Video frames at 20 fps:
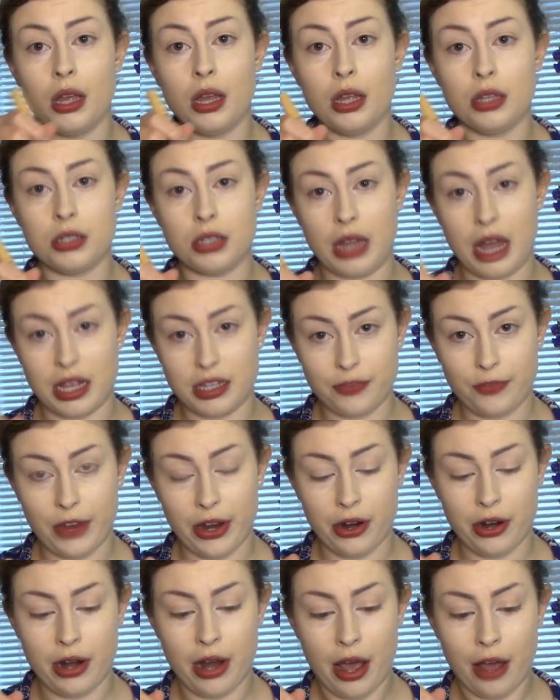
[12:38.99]
So that's
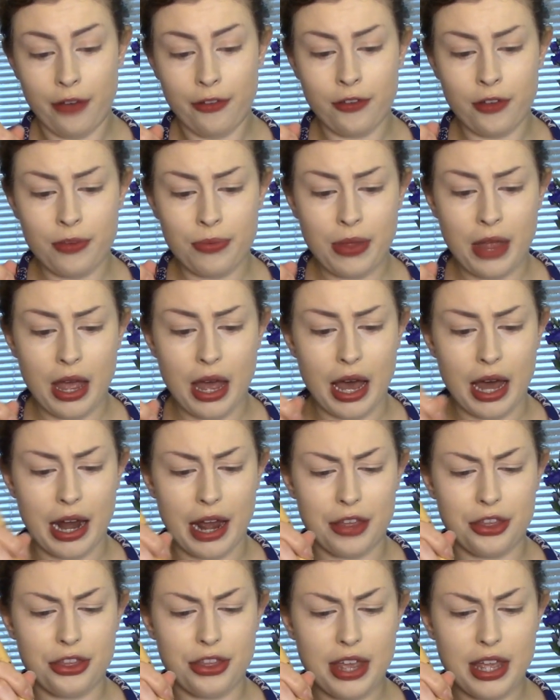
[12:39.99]
fair enough. And
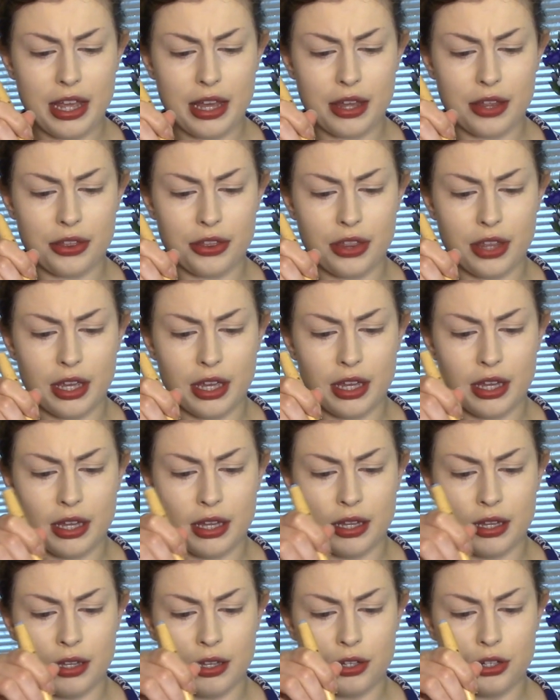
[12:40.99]
I think
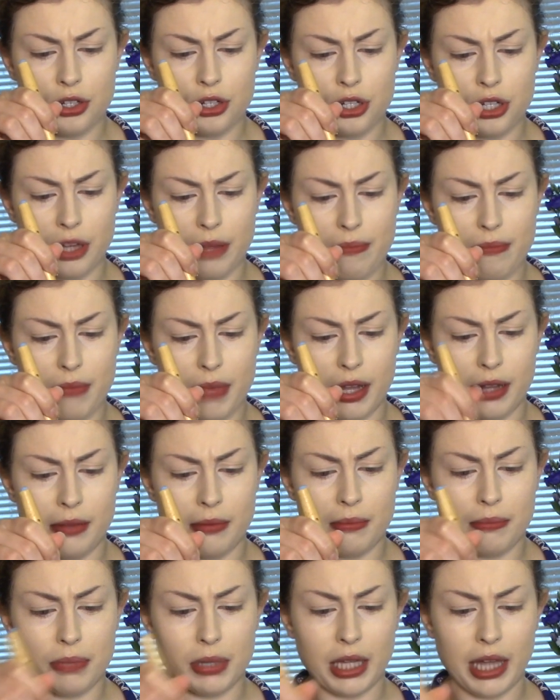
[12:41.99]
the shipment
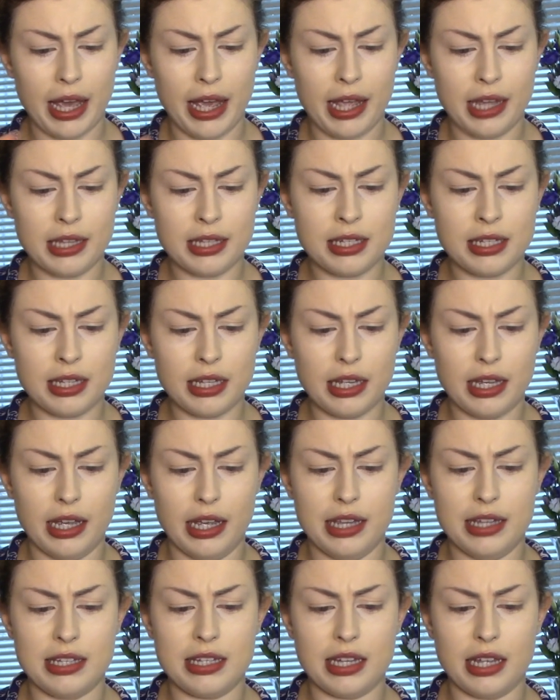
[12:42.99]
place
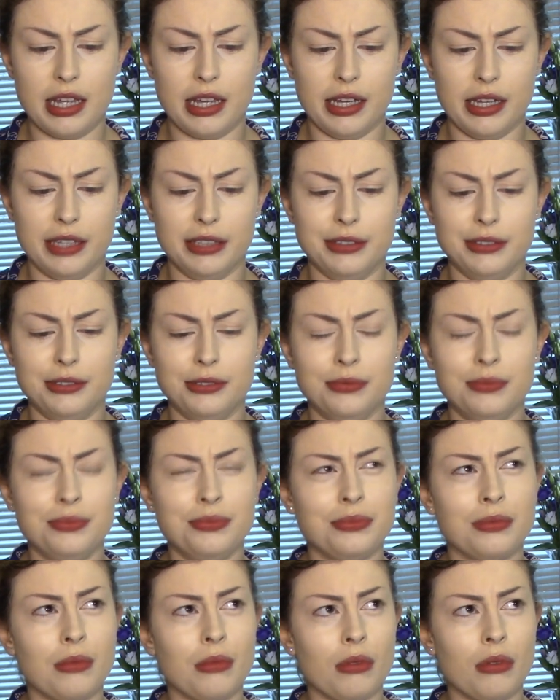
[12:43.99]
is in
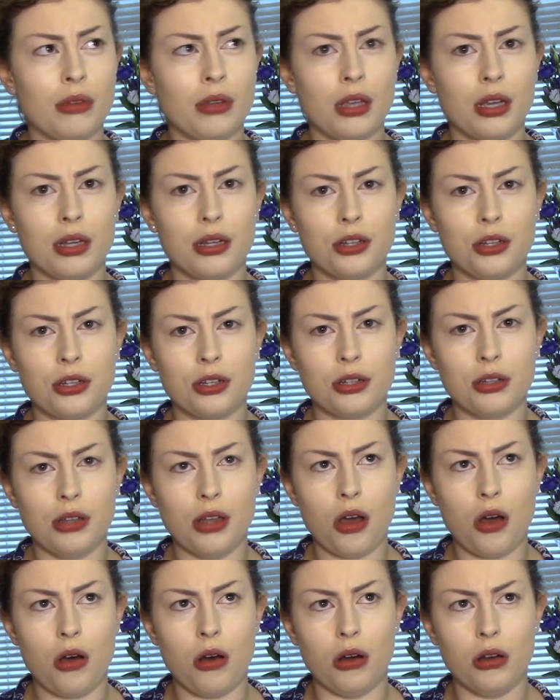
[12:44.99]

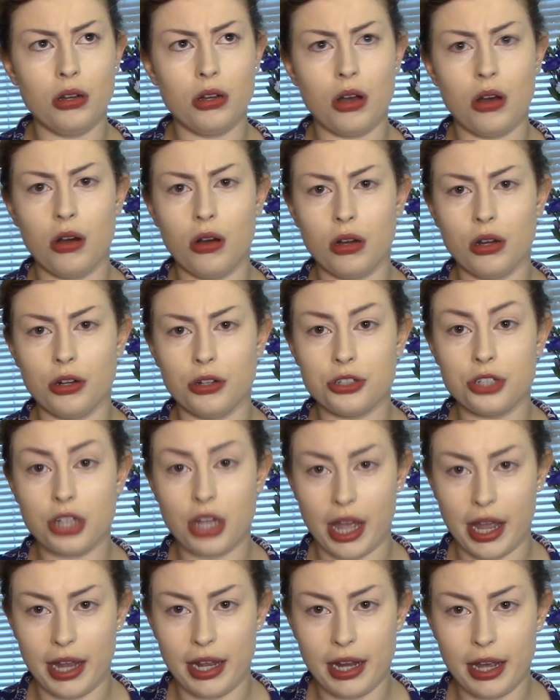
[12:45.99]
Hong Kong or
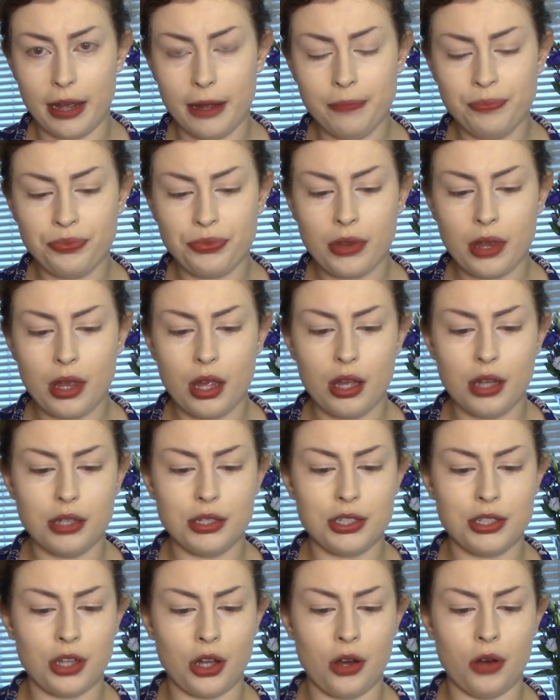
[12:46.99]
China.
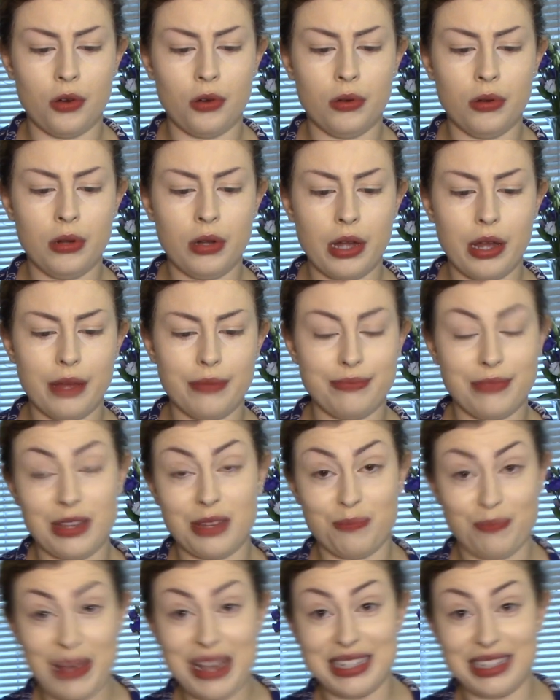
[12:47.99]
So it's
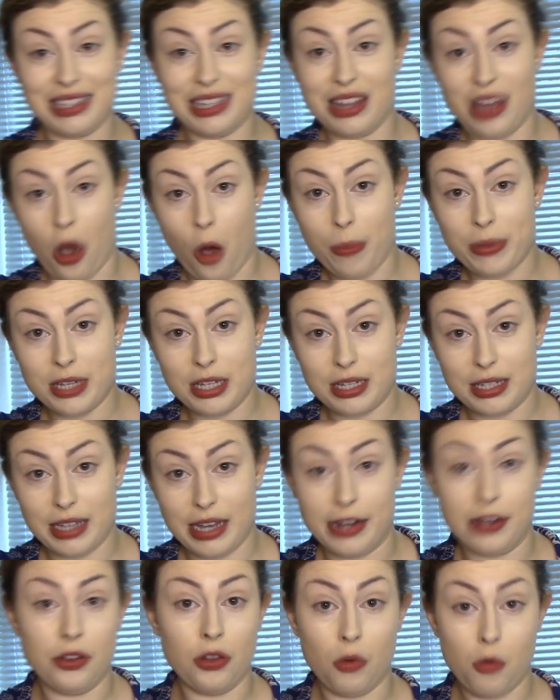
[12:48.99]
basically the opposite
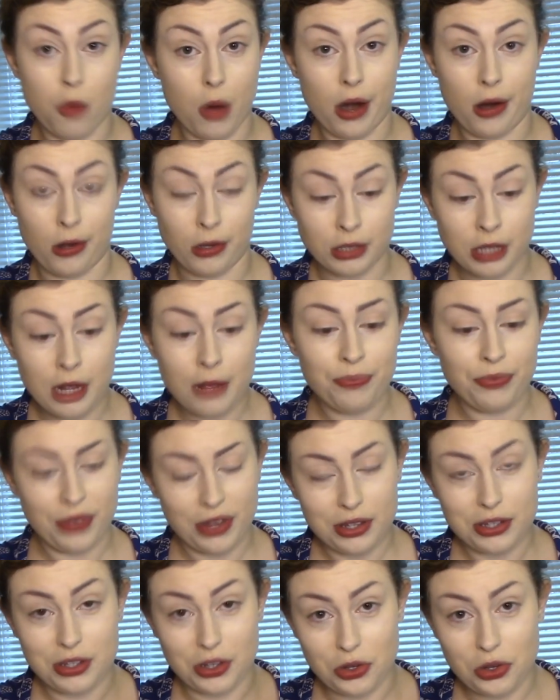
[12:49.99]
side of the world.
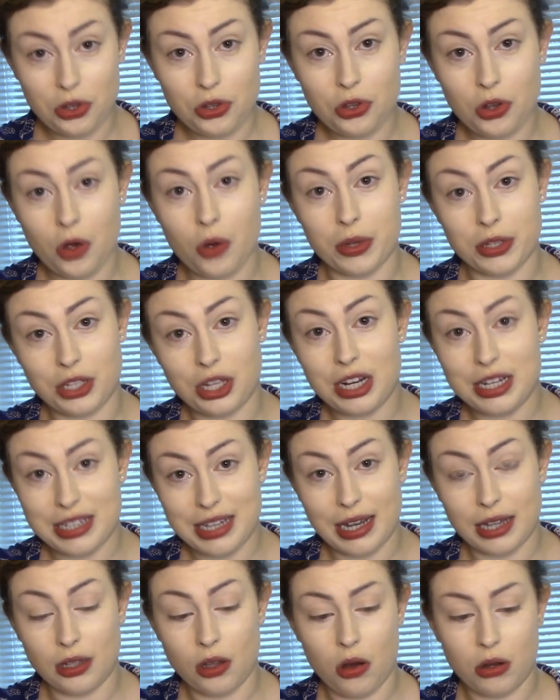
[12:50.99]
So you know it's going to
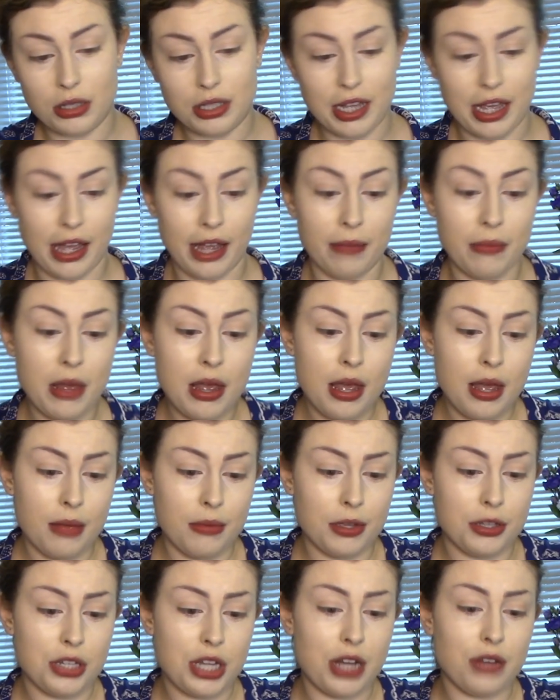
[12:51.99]
take a long time.
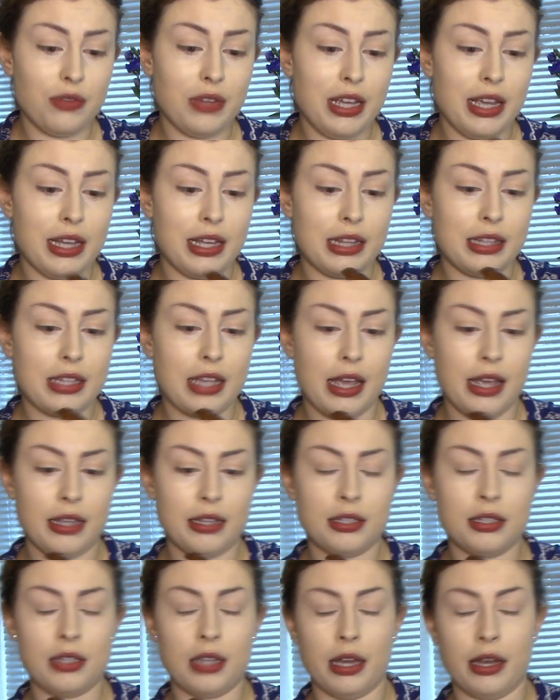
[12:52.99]
But generally it
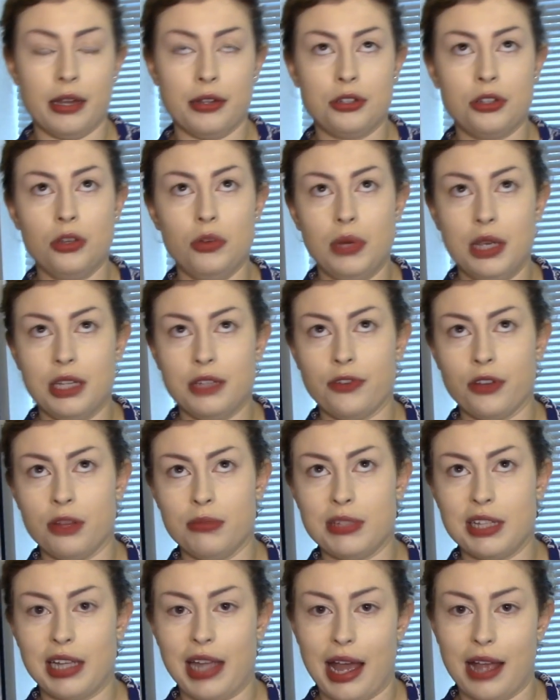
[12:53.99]
takes 2 weeks for
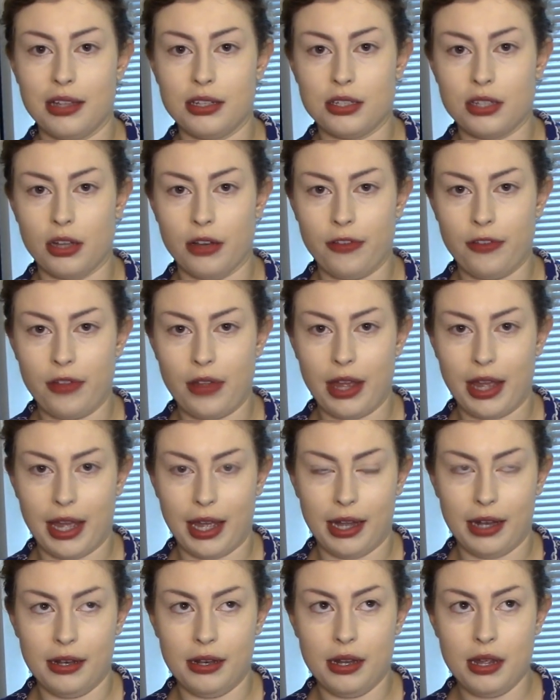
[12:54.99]
them to get stuff
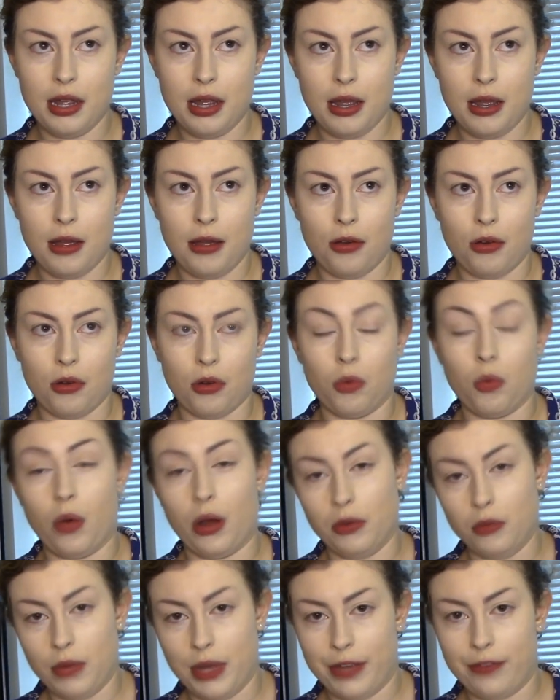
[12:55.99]
in, or
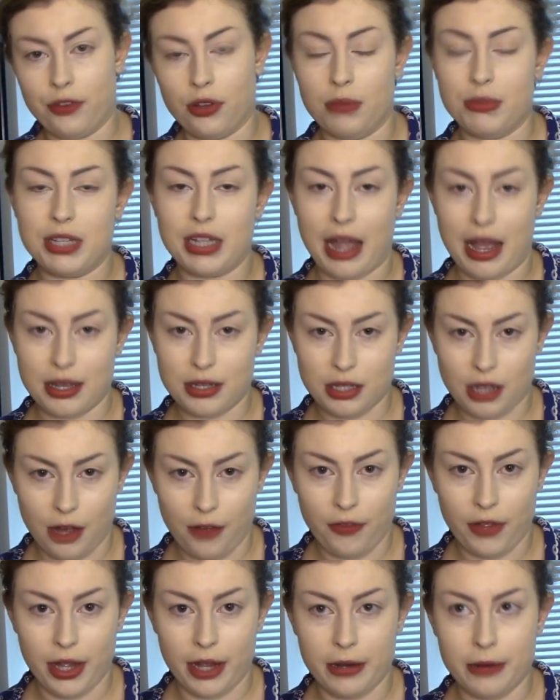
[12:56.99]
1 week for them to get
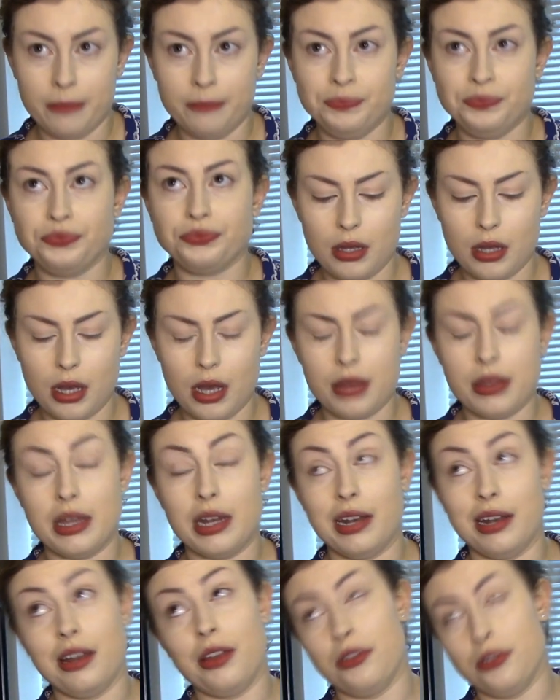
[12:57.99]
stuff in, and then
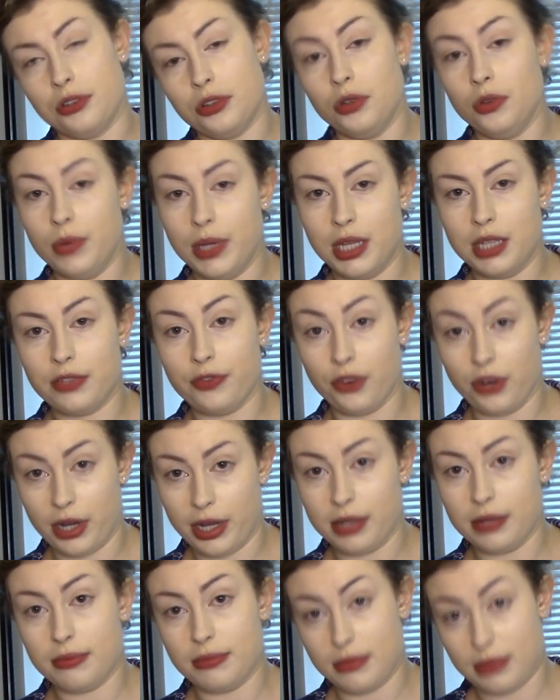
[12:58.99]
another 2 weeks for
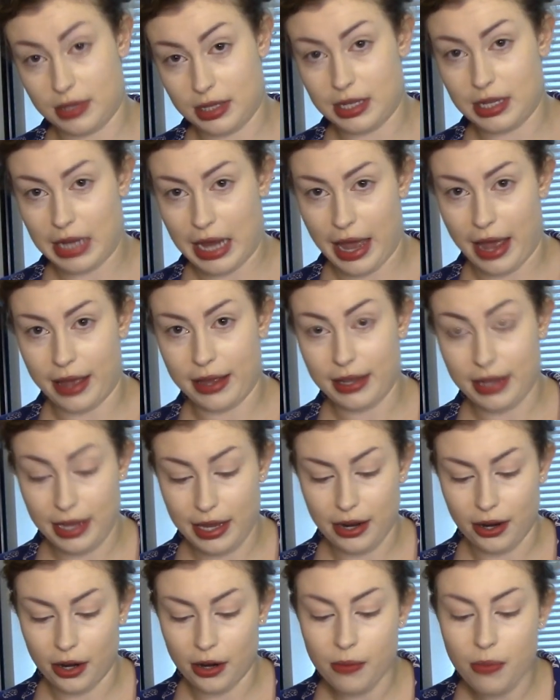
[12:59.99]
it to get
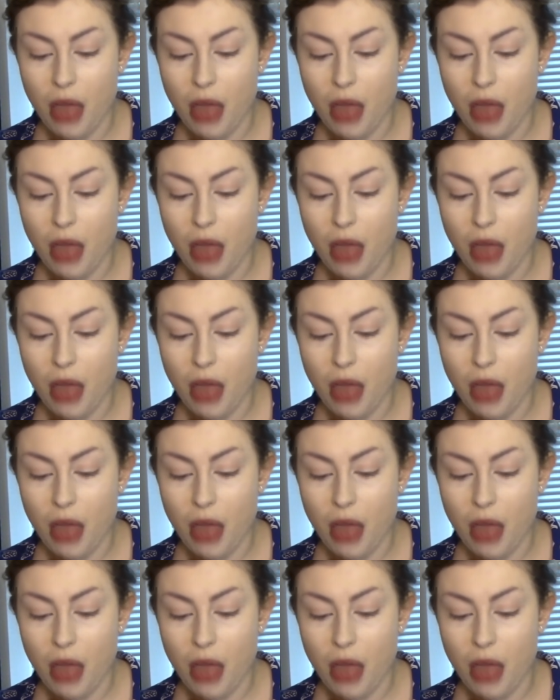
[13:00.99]
here.